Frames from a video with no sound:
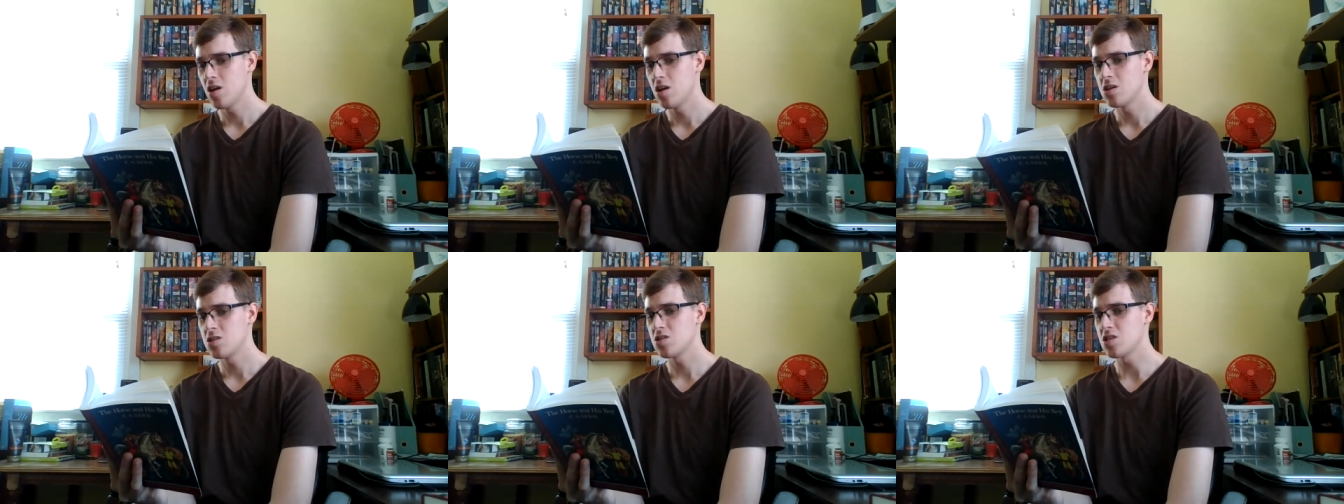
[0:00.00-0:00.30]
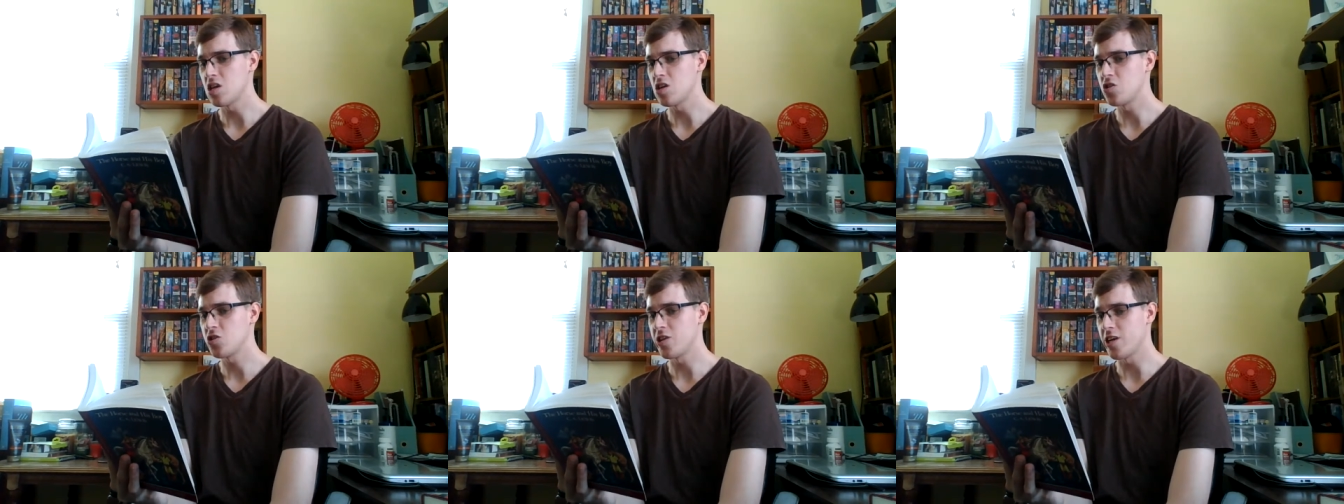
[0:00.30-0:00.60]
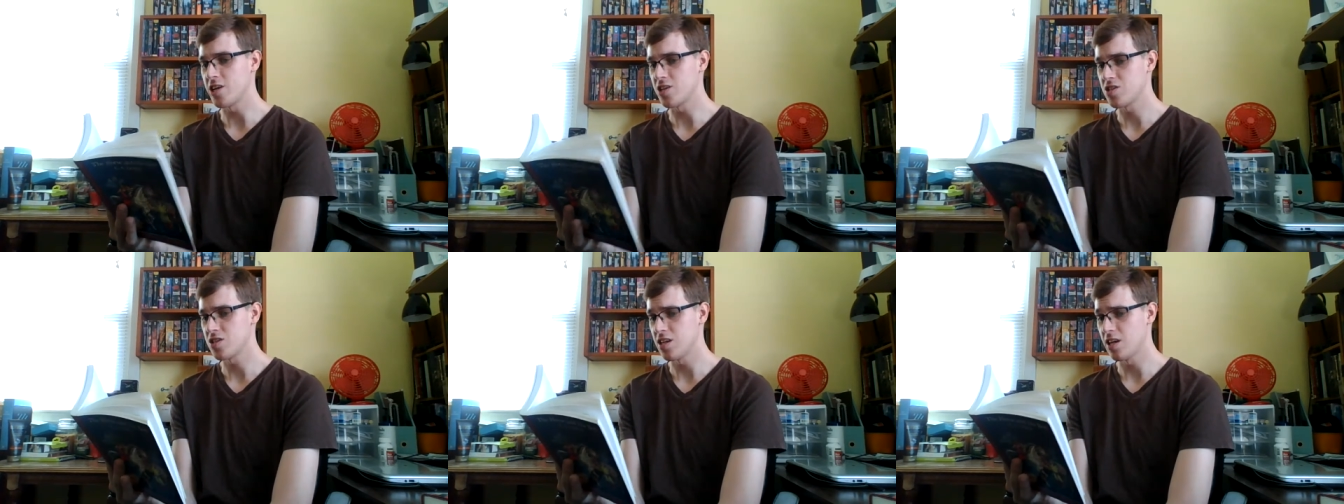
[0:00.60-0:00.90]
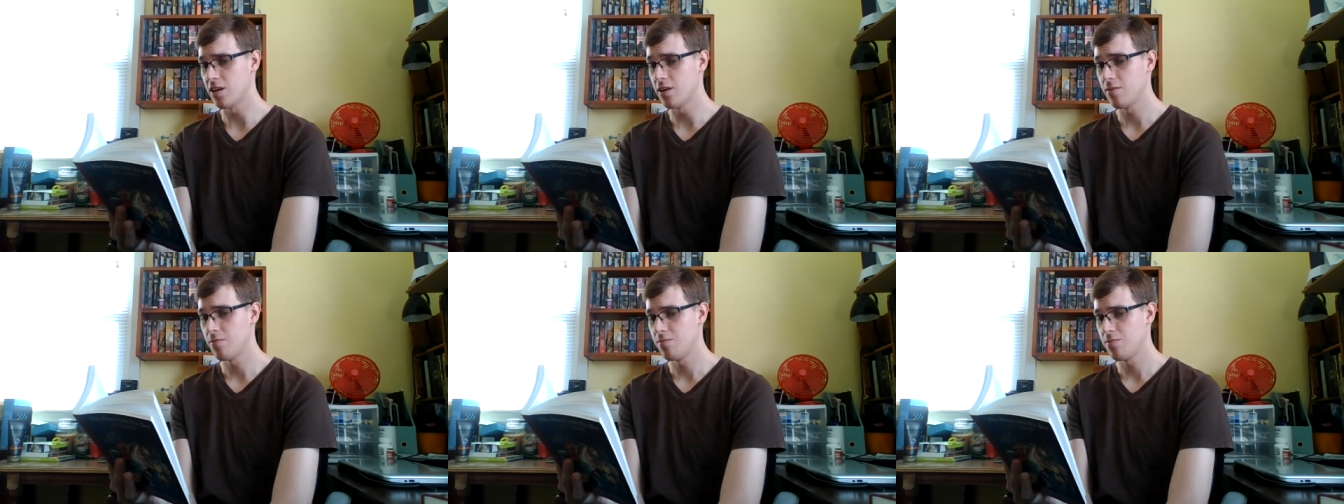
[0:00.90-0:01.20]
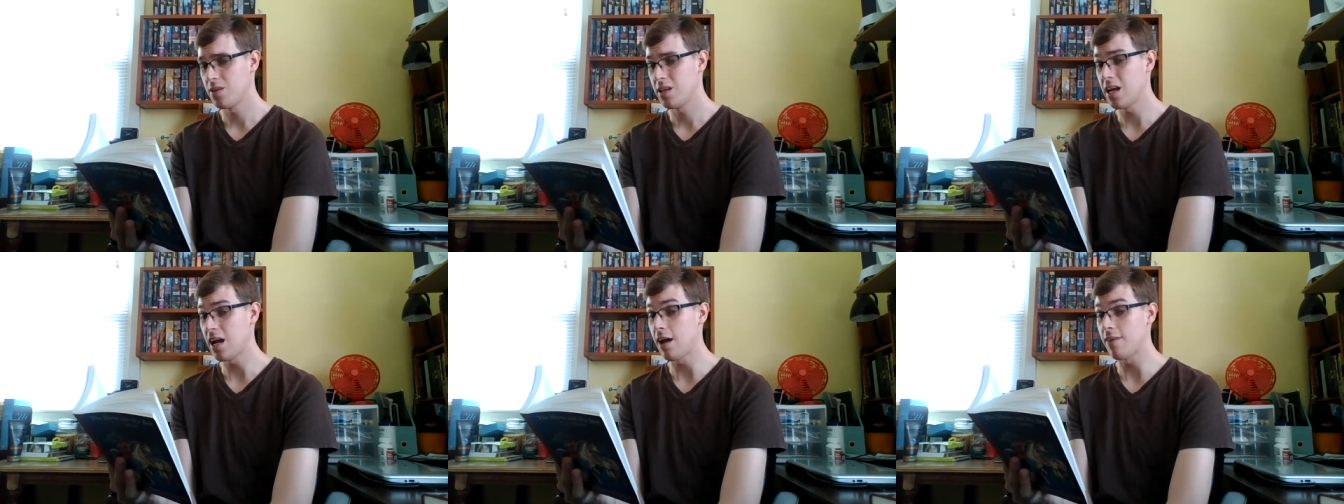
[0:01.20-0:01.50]
said Chester,
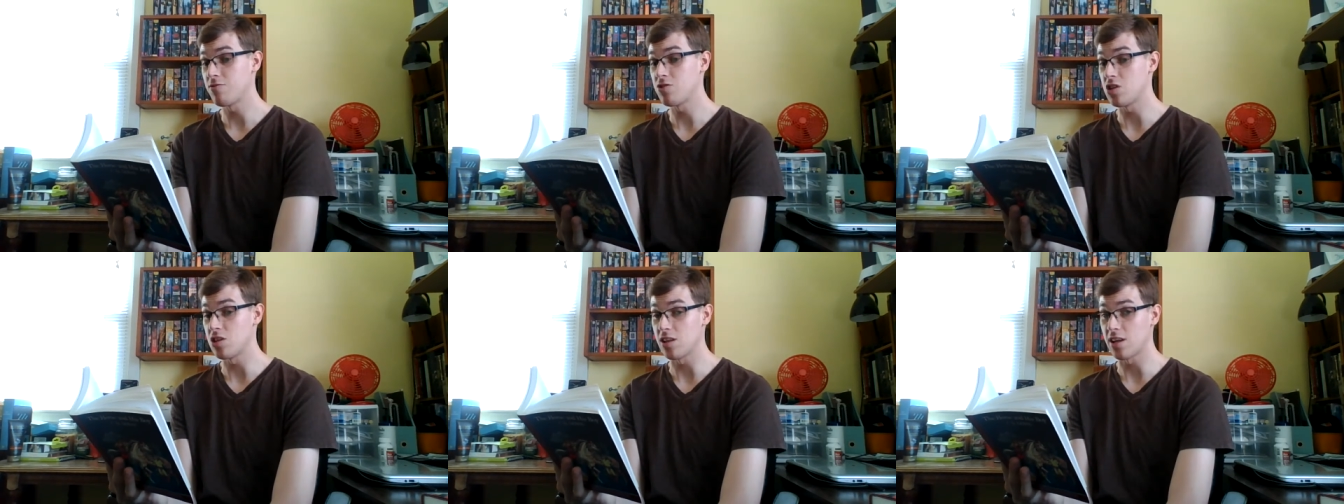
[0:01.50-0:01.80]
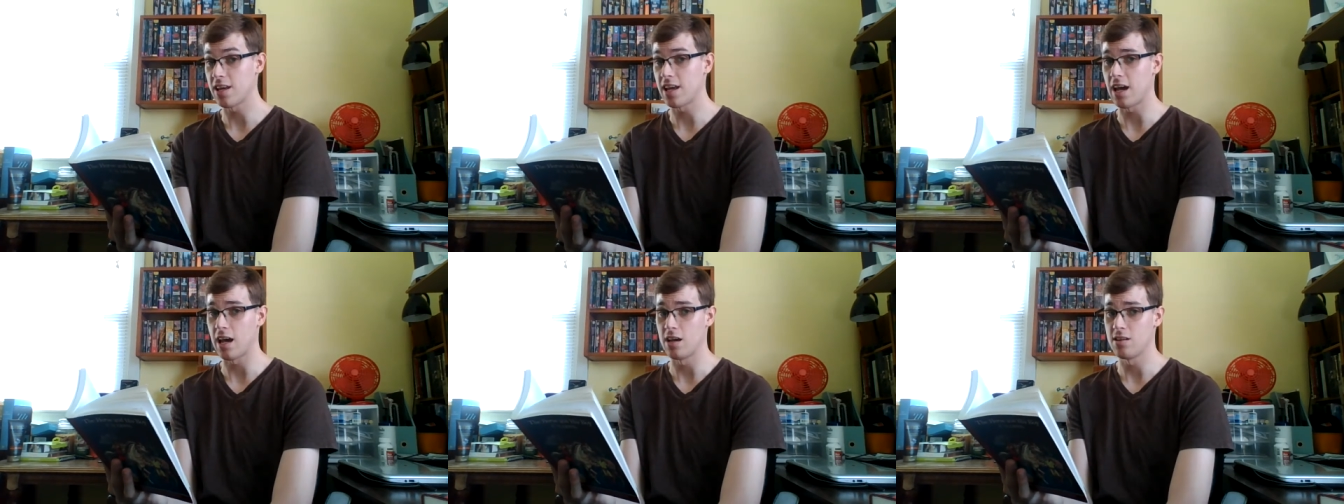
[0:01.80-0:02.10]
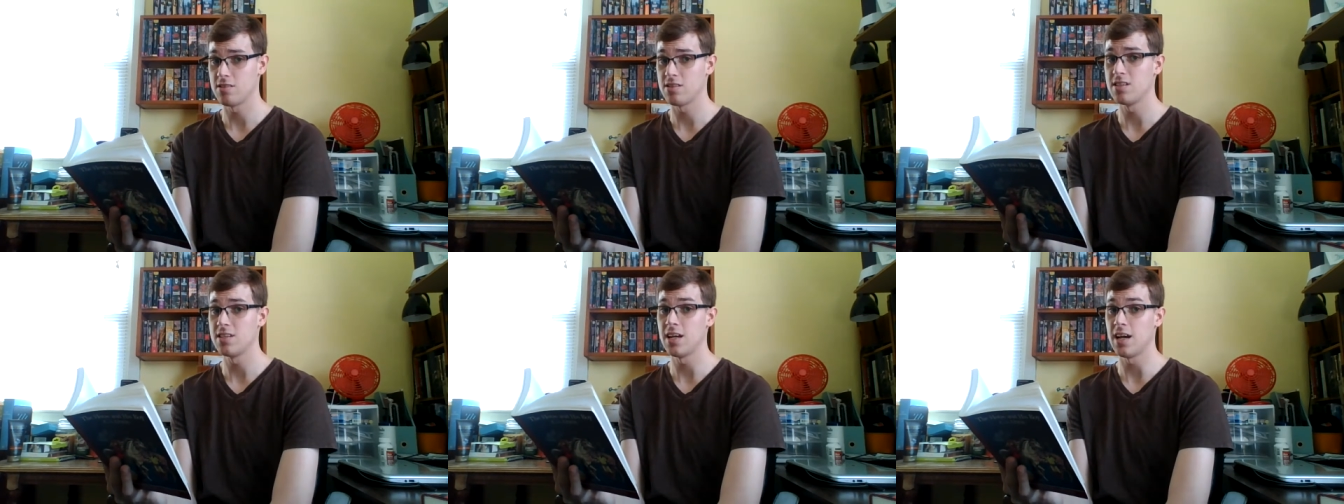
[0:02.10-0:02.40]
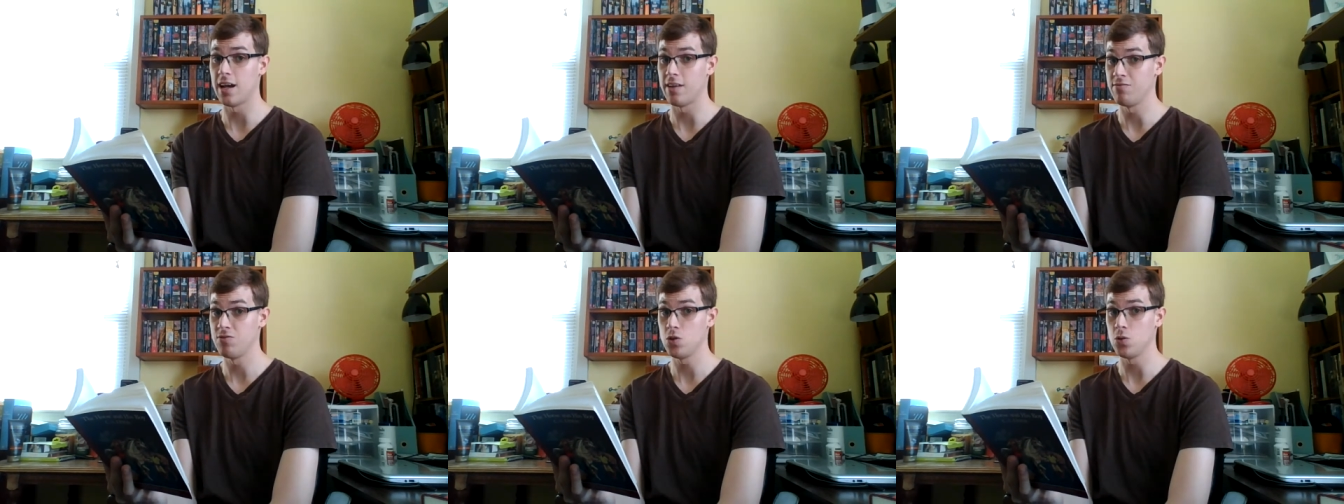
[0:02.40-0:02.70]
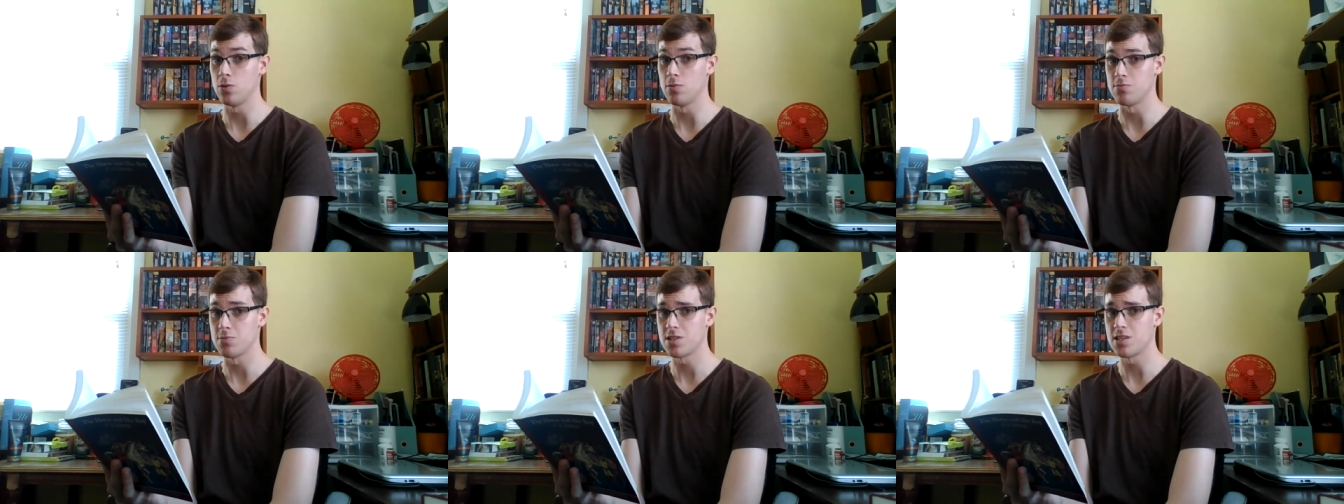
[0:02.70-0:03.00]
half to the cat and half
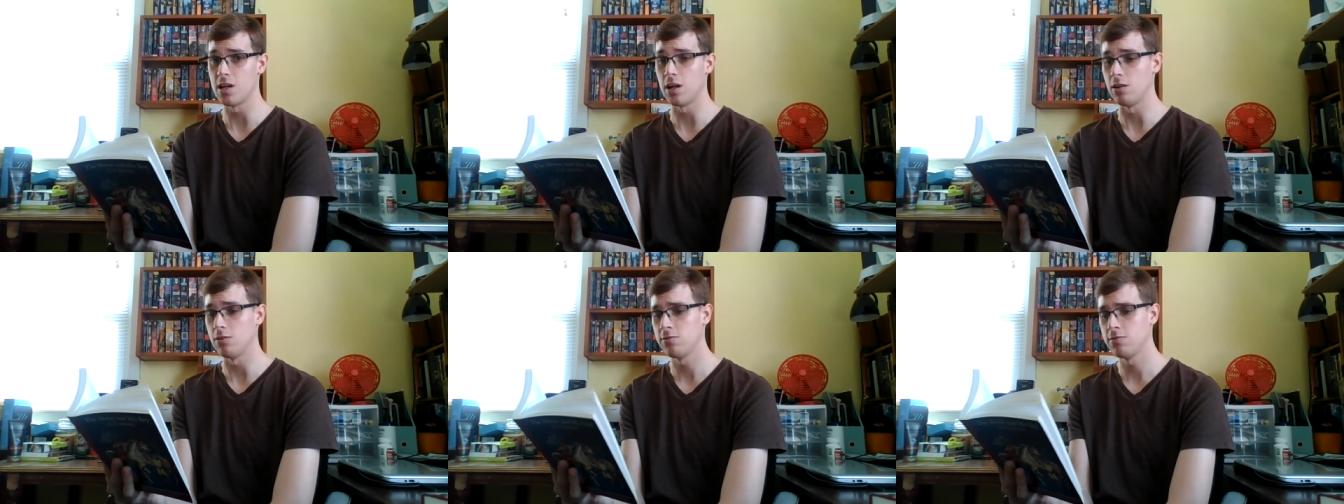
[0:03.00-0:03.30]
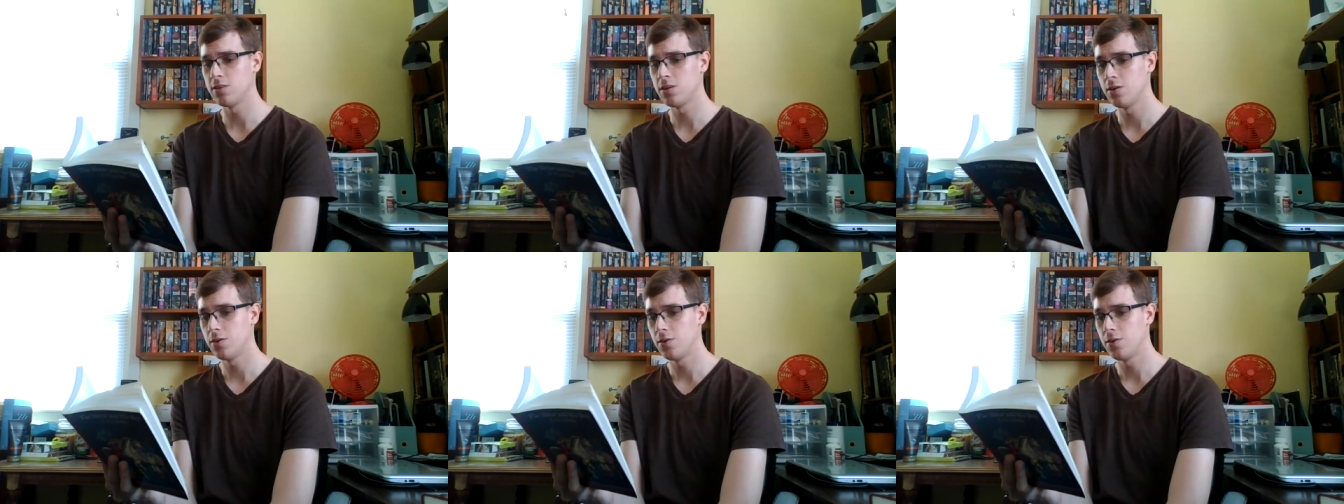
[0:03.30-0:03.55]
to himself.